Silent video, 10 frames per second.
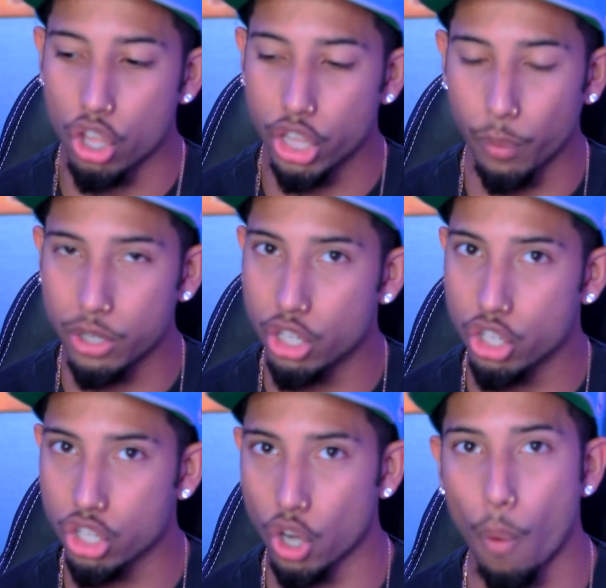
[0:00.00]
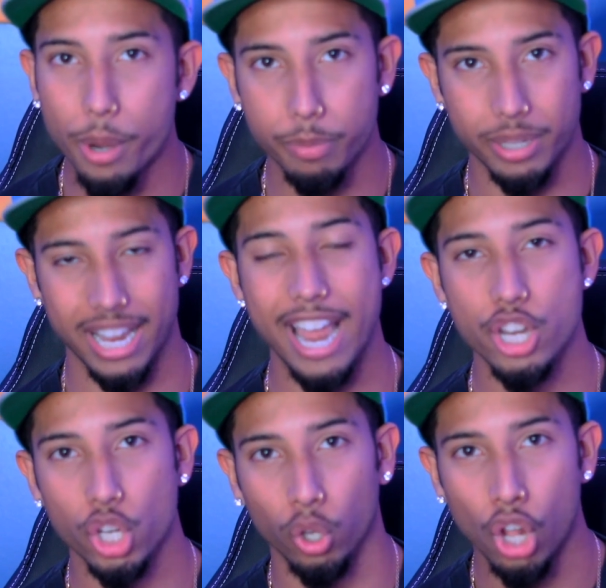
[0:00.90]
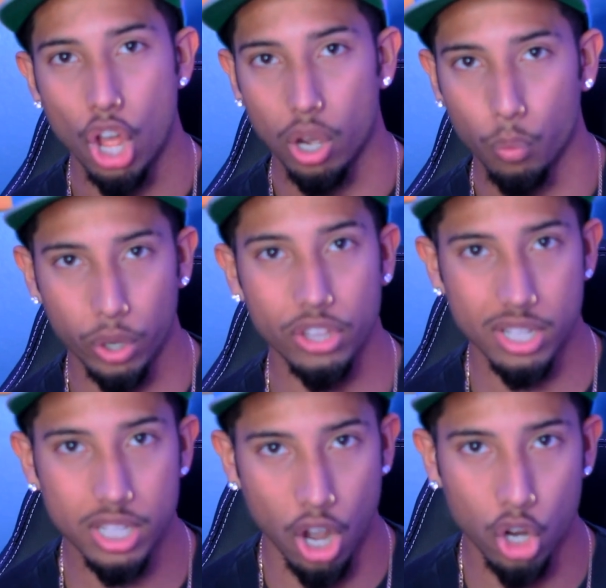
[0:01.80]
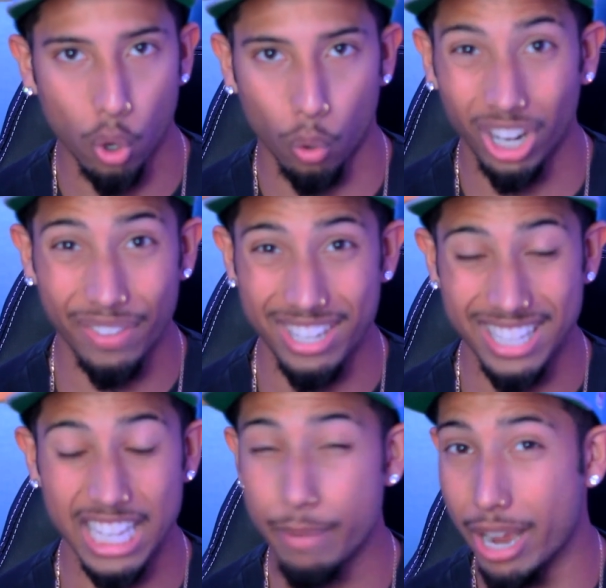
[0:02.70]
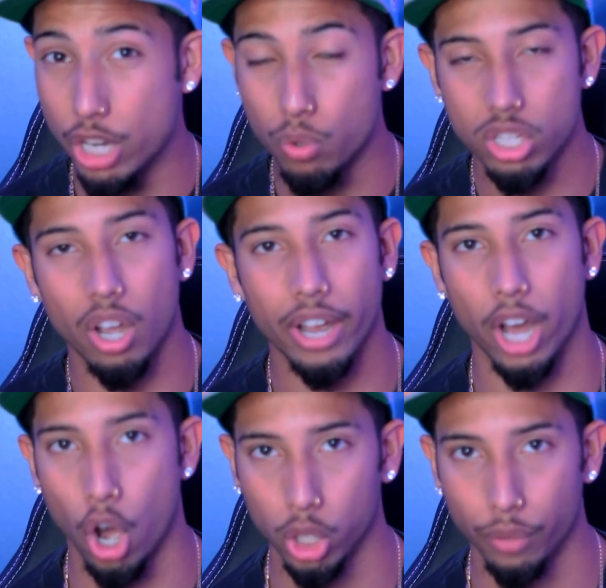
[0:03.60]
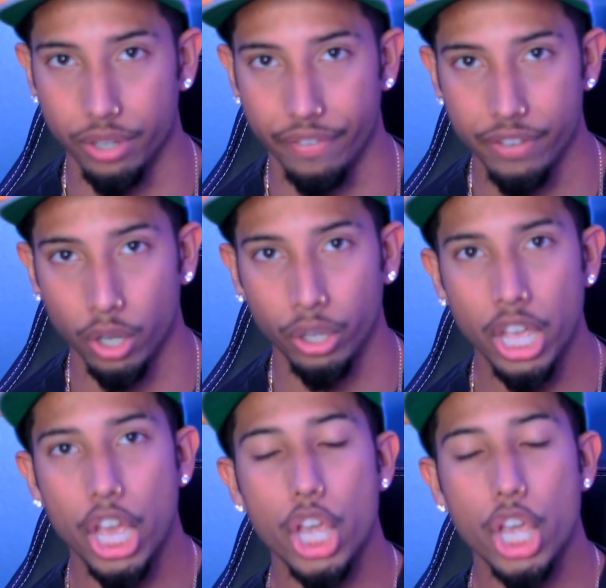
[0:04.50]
There was just so much potential with this young core and this team, and you saw it all over the field.